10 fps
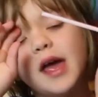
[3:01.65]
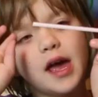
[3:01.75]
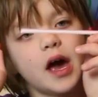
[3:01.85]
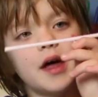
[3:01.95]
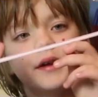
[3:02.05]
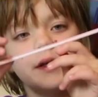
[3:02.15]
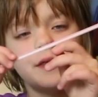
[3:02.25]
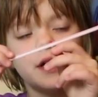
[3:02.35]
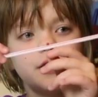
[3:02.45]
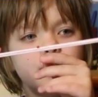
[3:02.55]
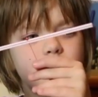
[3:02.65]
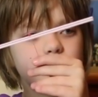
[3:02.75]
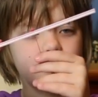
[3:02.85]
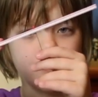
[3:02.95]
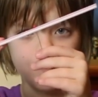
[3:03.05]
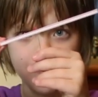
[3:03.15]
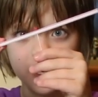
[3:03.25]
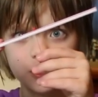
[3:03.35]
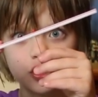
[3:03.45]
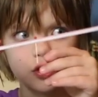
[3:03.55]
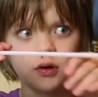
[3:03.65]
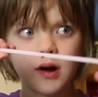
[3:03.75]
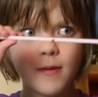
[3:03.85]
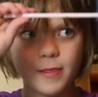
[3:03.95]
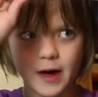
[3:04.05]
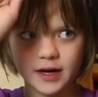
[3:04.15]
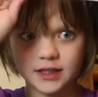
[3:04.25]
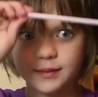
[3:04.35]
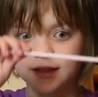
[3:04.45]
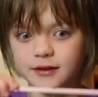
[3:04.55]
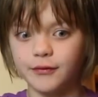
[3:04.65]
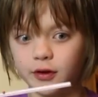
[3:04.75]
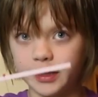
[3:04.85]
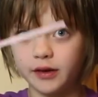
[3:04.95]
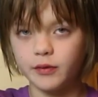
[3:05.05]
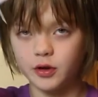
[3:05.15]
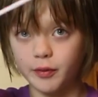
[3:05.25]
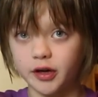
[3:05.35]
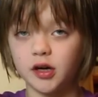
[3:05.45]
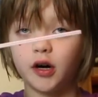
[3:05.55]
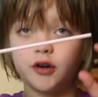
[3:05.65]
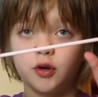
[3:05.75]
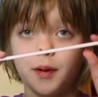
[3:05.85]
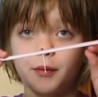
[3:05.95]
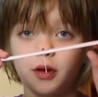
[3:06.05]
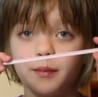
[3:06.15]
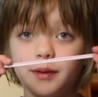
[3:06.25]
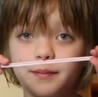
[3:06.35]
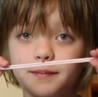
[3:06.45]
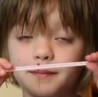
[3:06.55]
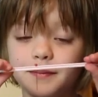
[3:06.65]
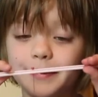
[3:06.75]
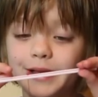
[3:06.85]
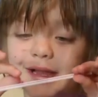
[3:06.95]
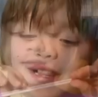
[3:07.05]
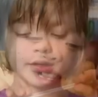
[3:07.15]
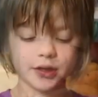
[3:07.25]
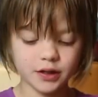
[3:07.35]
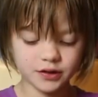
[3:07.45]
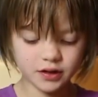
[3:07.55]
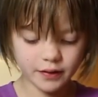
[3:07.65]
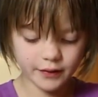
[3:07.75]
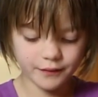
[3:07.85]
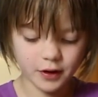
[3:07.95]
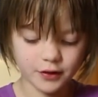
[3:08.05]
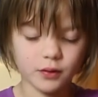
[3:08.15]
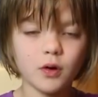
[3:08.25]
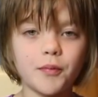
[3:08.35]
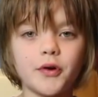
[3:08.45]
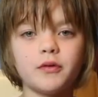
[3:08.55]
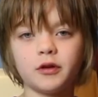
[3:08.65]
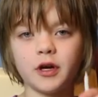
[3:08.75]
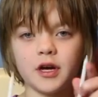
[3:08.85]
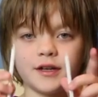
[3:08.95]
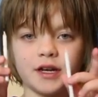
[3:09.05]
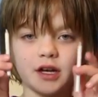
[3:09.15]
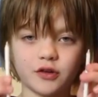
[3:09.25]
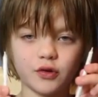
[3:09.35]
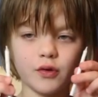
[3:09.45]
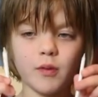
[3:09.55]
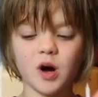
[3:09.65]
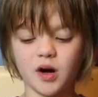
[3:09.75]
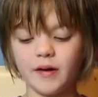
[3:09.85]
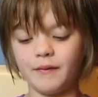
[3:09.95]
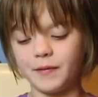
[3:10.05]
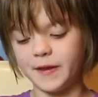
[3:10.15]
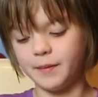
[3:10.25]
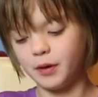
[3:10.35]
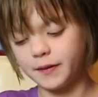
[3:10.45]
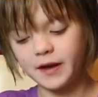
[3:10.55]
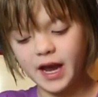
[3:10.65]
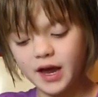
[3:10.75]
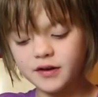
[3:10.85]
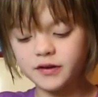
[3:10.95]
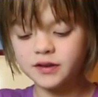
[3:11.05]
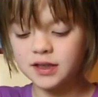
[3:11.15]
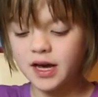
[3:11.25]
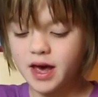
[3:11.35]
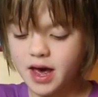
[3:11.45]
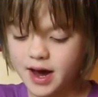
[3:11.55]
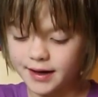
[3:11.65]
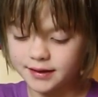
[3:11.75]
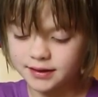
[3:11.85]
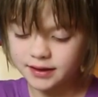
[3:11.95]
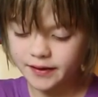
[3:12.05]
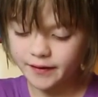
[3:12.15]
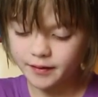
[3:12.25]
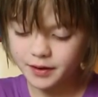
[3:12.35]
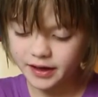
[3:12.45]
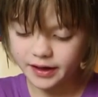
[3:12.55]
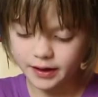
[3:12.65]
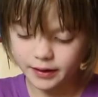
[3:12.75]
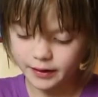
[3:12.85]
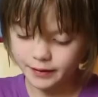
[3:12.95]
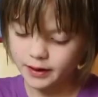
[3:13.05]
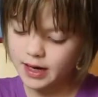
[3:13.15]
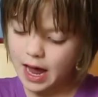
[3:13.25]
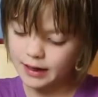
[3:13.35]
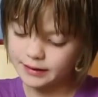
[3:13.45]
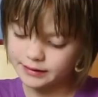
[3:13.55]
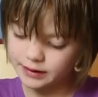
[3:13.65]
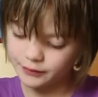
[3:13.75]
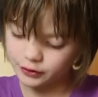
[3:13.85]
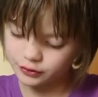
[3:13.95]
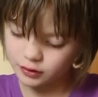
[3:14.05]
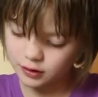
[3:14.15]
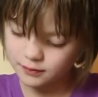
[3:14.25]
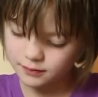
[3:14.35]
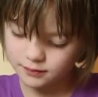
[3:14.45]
And then make sure that it spins freely when you put it on your paperclip. So now that you've got your hole poked, take two of the birthday candles and stick them in the ends of your straw.